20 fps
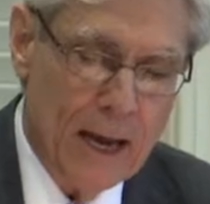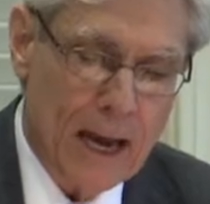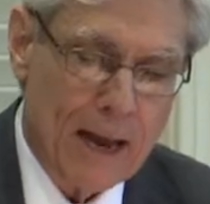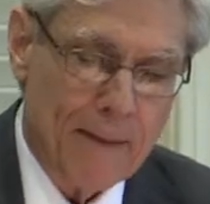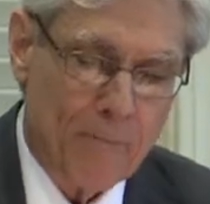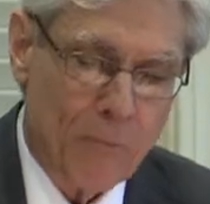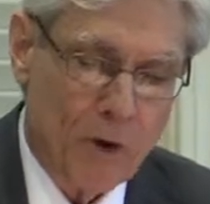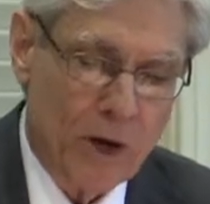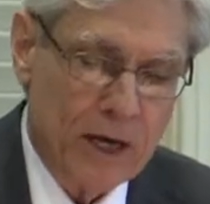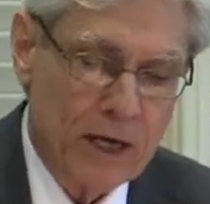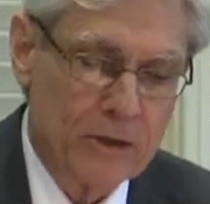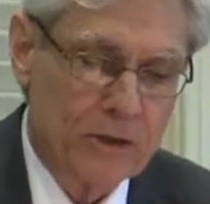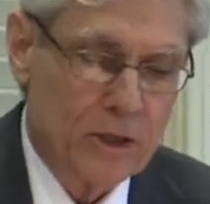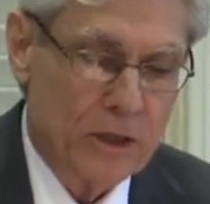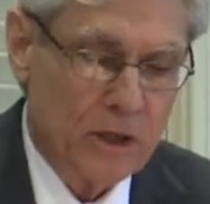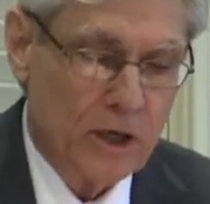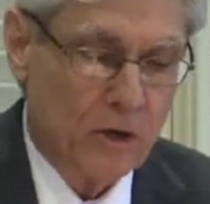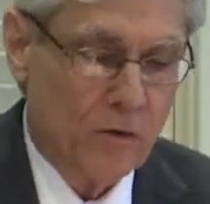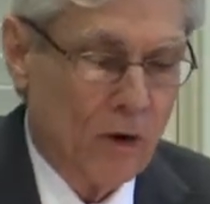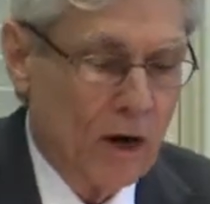and bring us
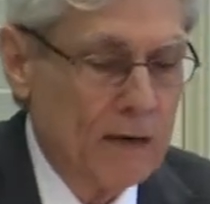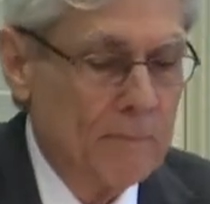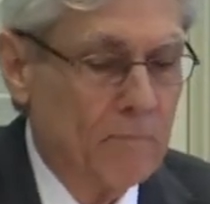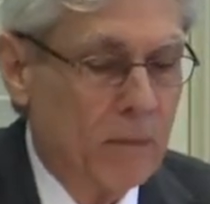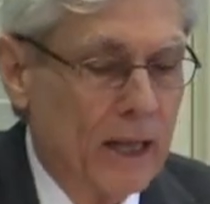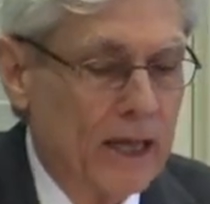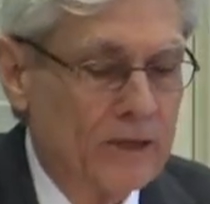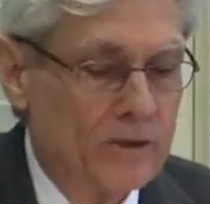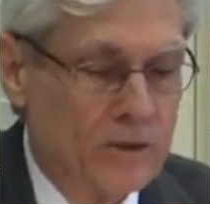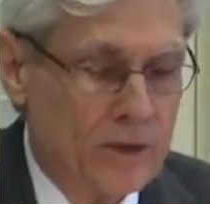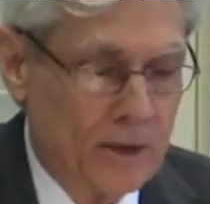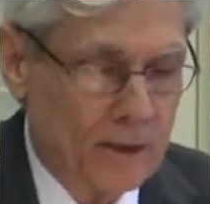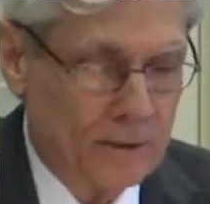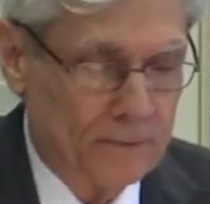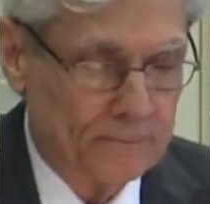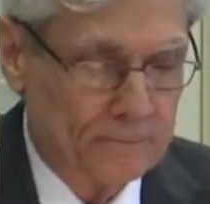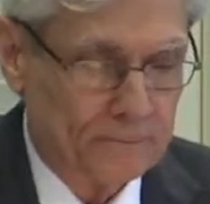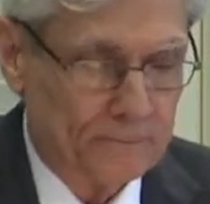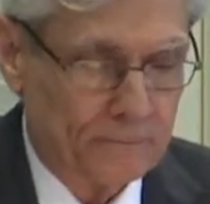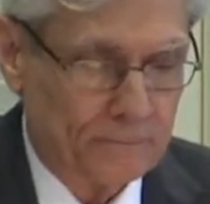into great blessing.
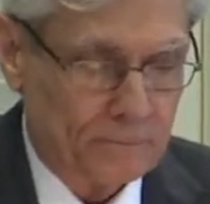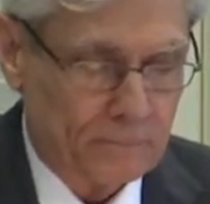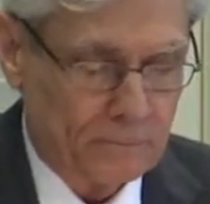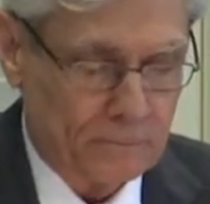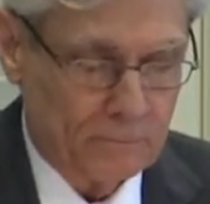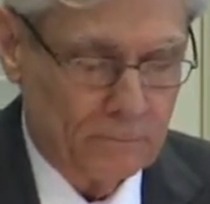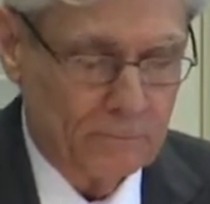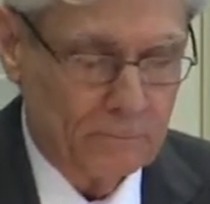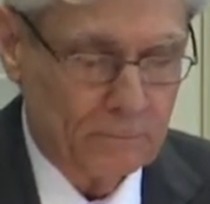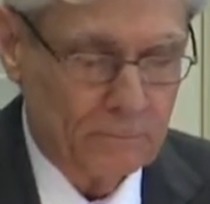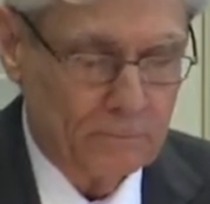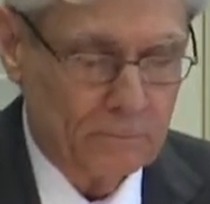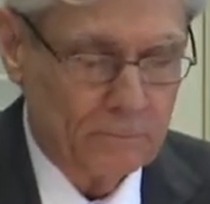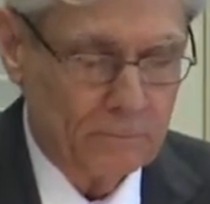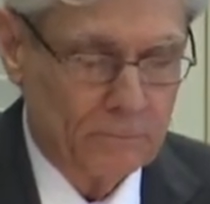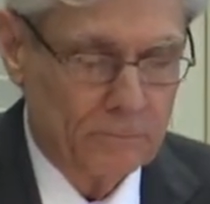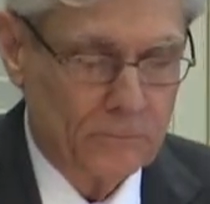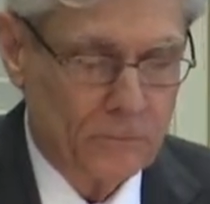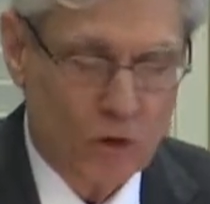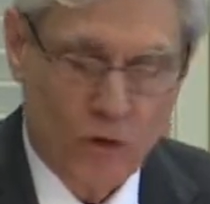
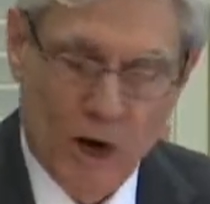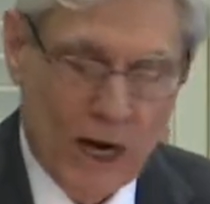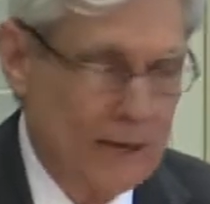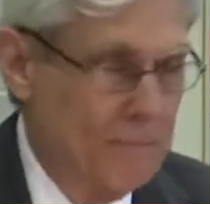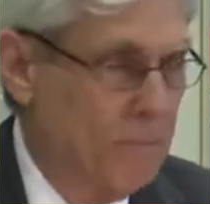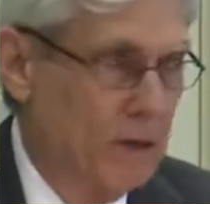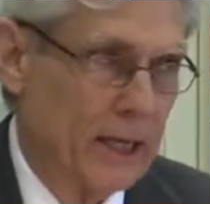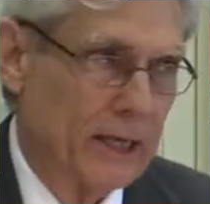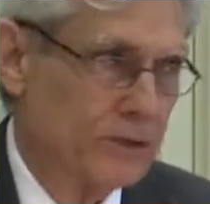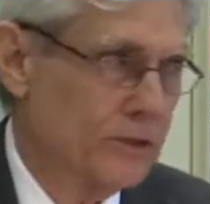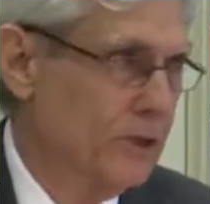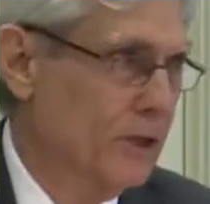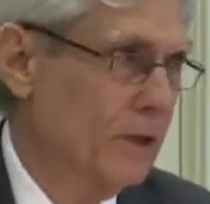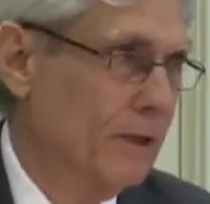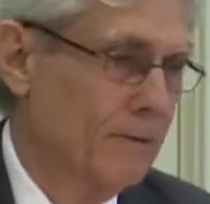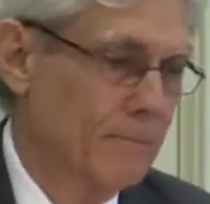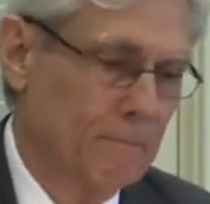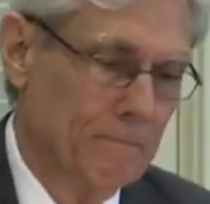Great blessing.